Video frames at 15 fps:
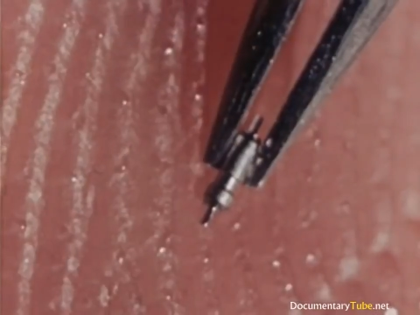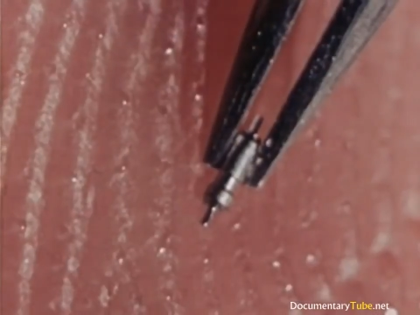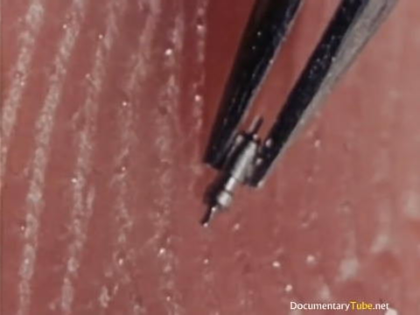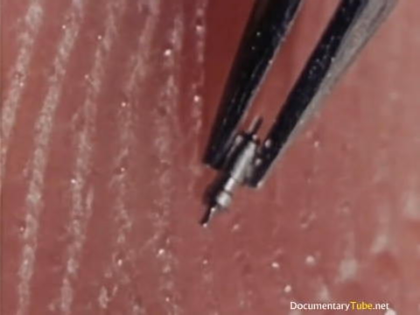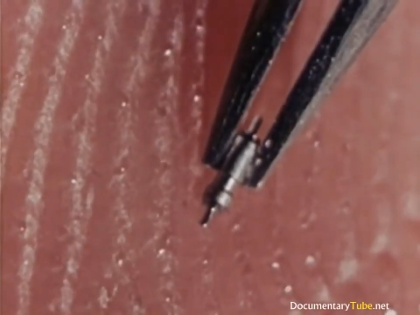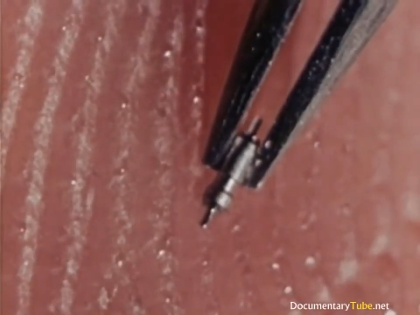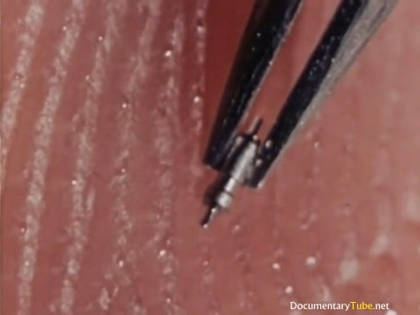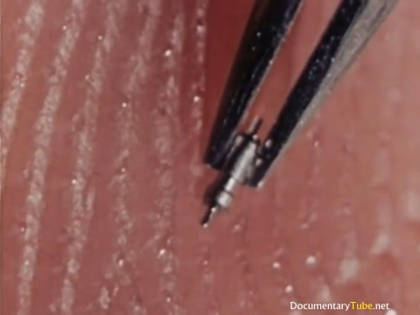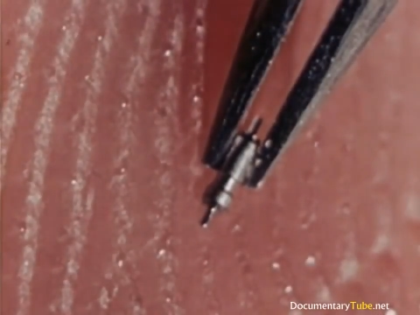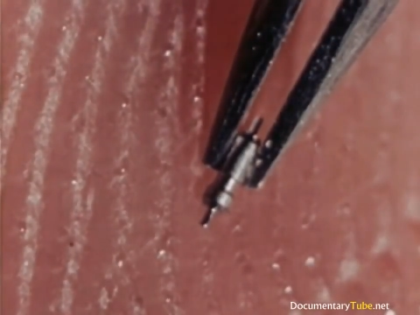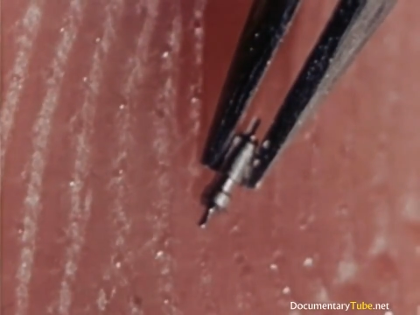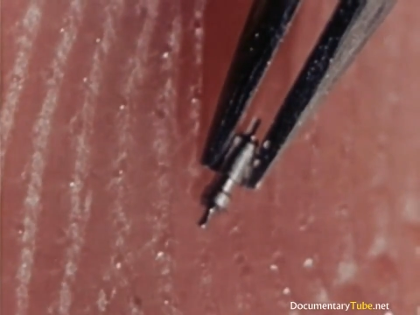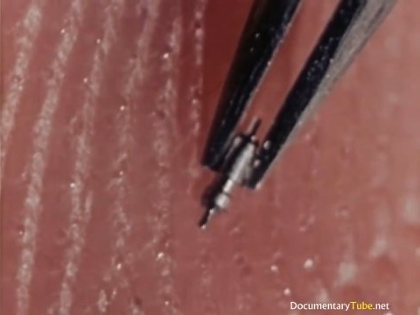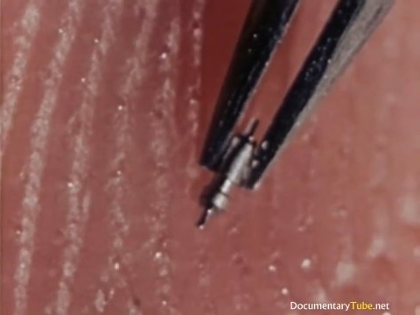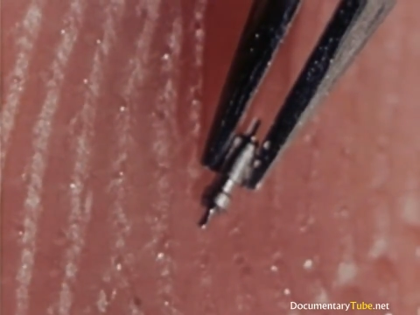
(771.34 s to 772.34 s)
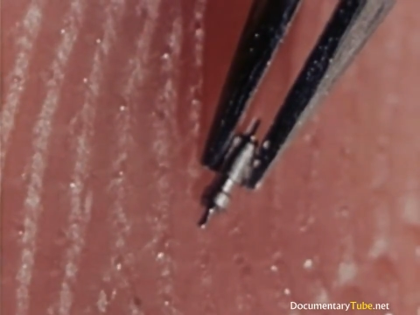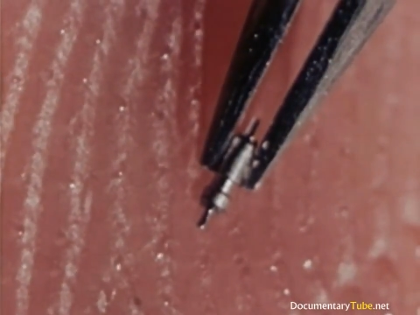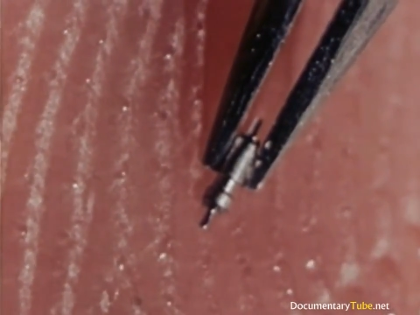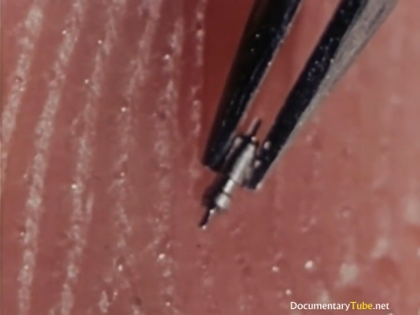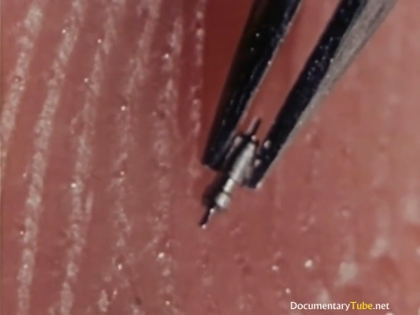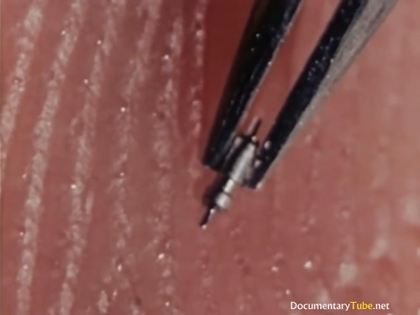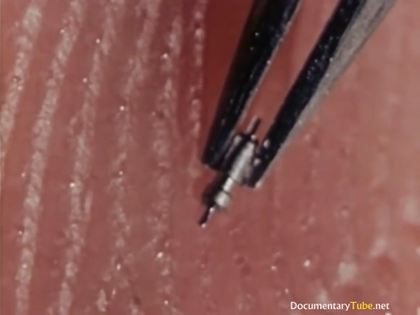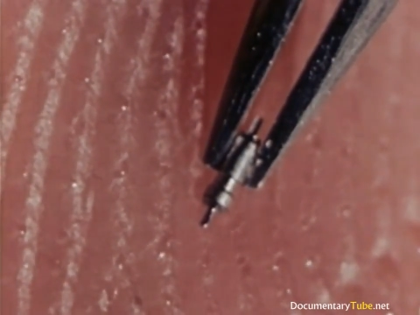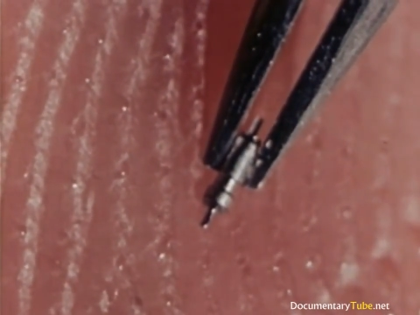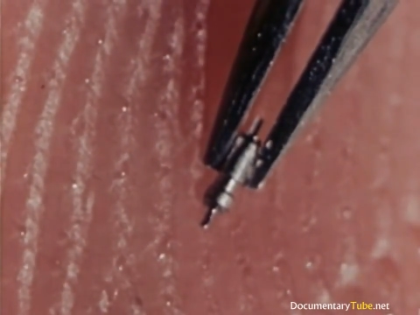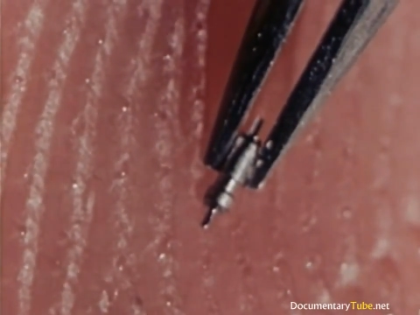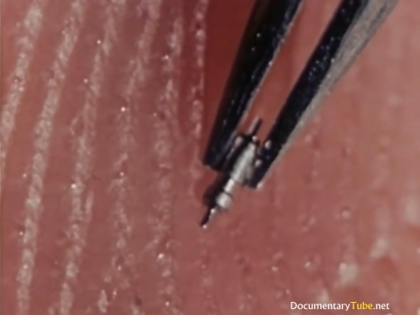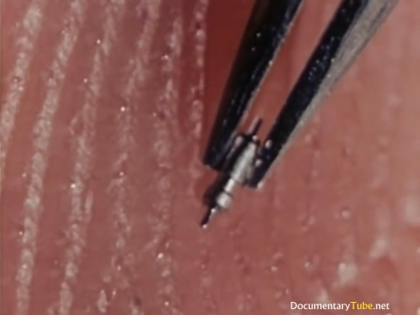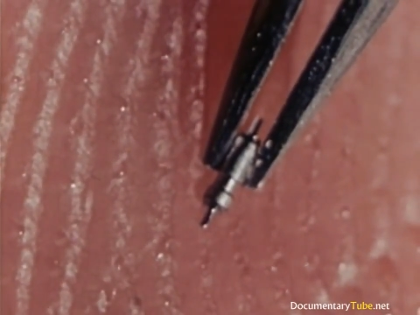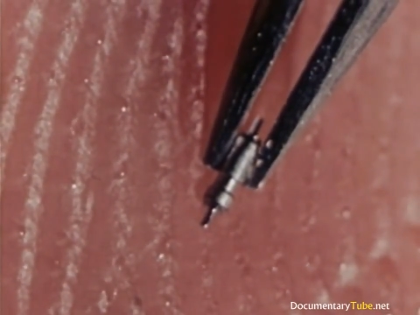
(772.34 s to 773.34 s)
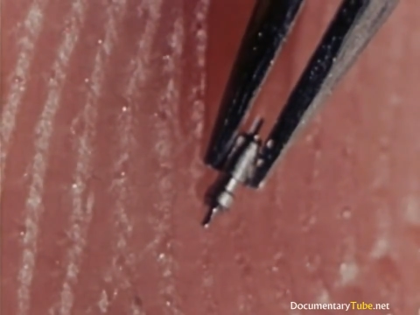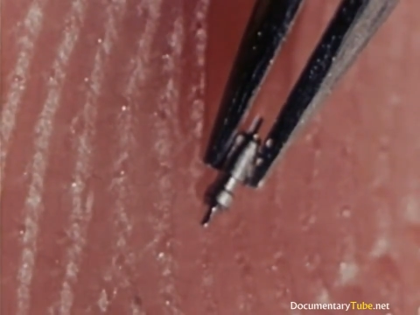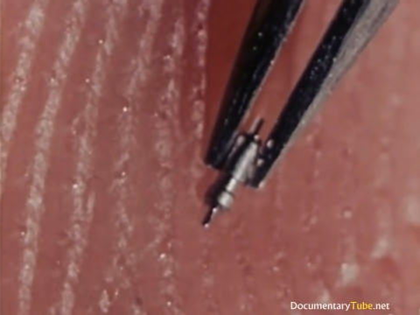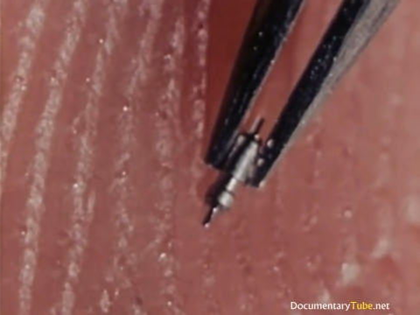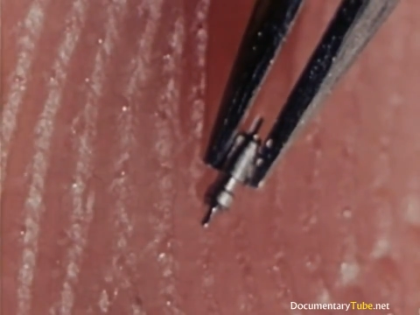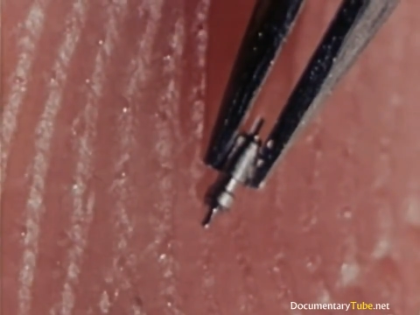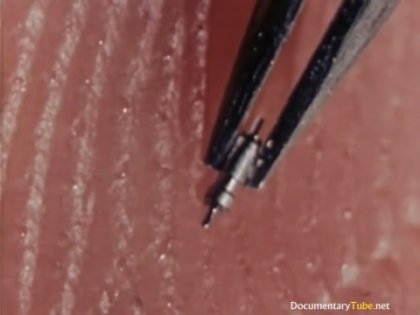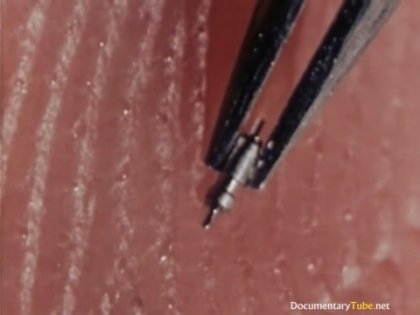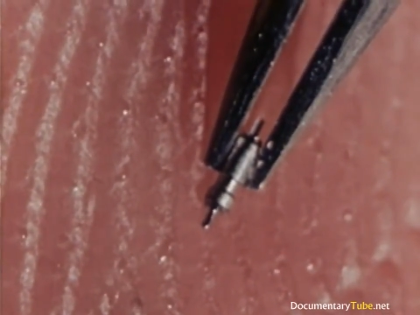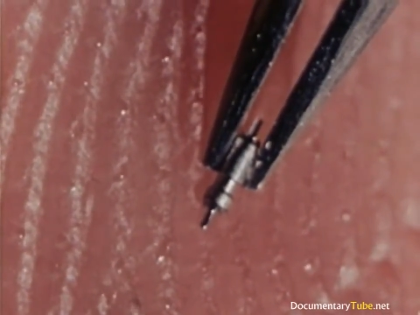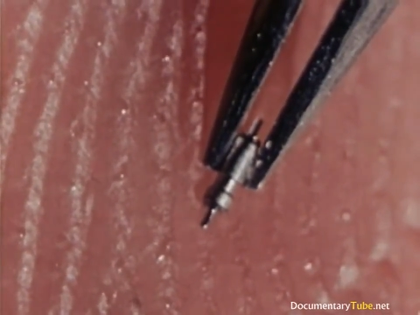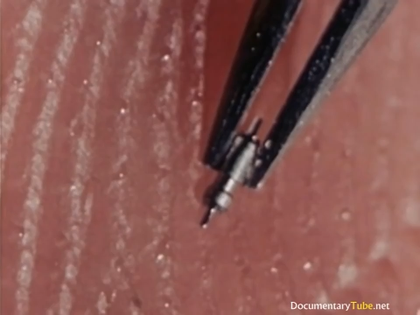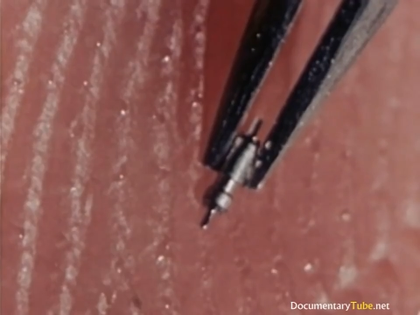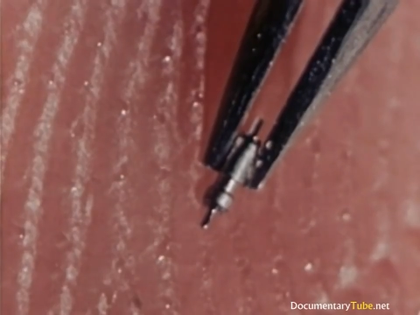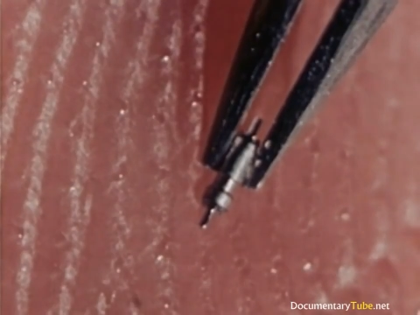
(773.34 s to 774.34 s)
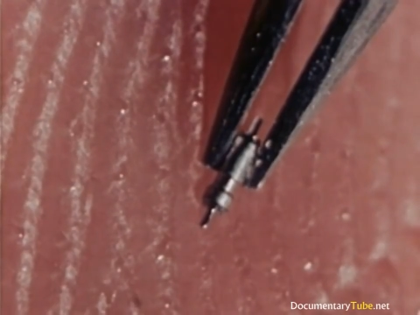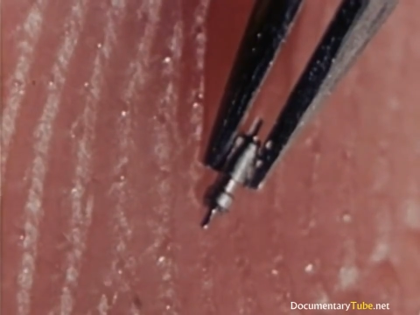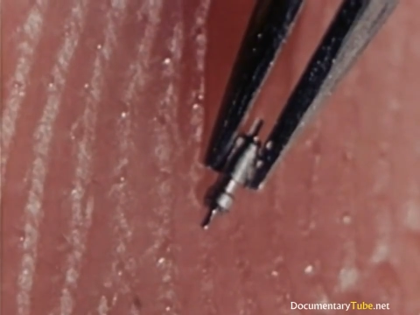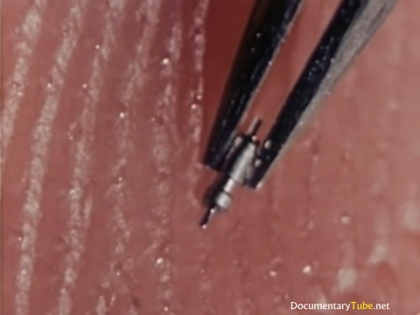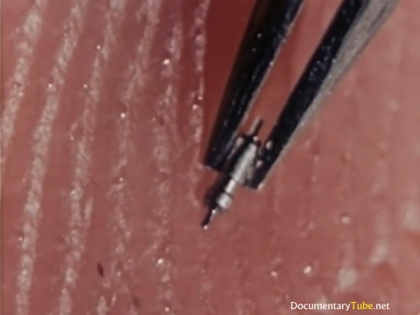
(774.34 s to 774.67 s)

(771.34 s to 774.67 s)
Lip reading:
No face is visible, so there are no lips to read.